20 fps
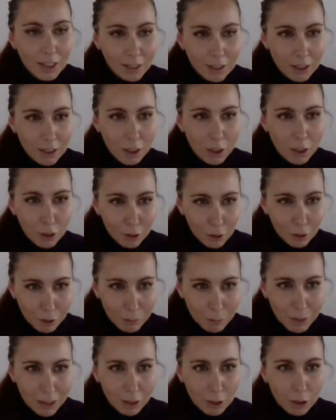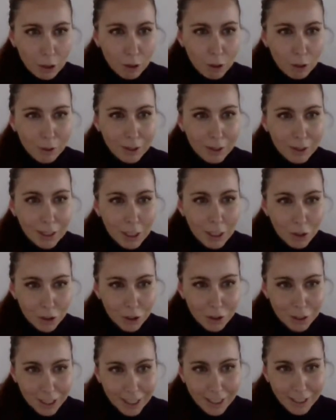International Criminal Court
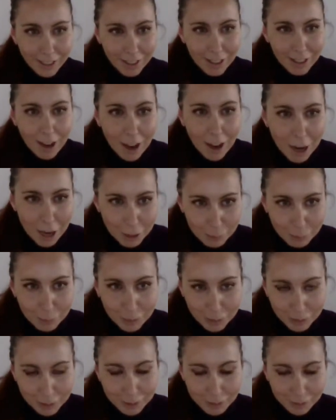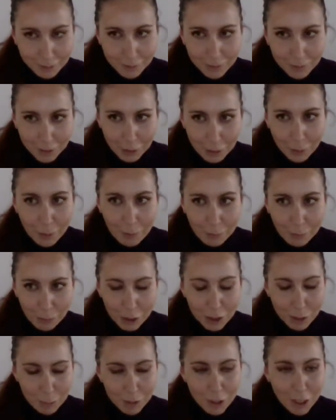literally armed
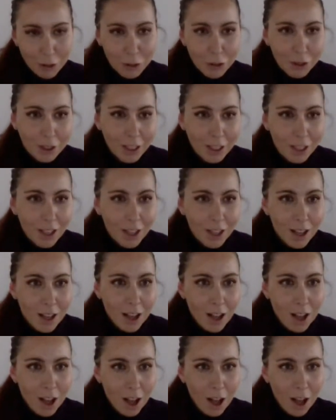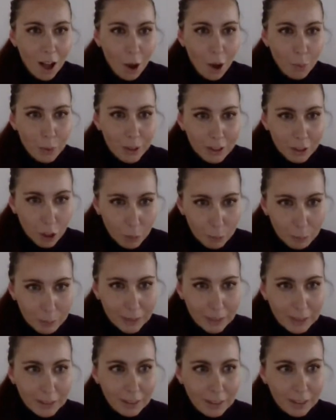substantially with
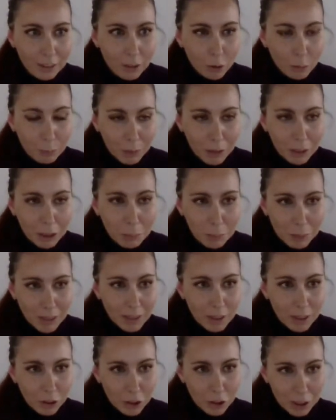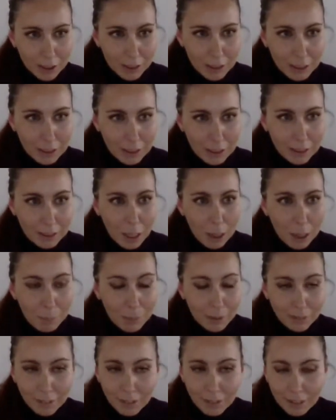competencies to bring peace and justice
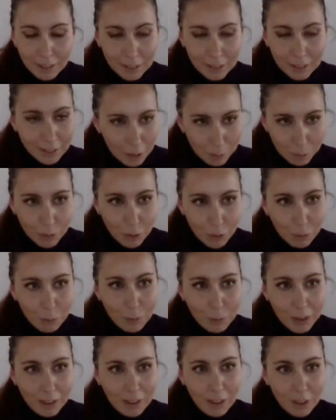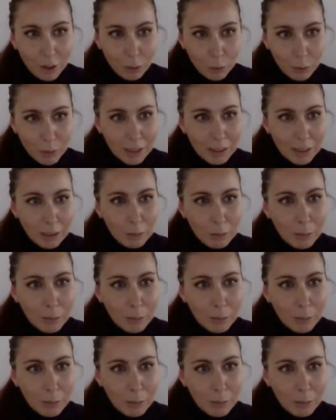disabled completely on one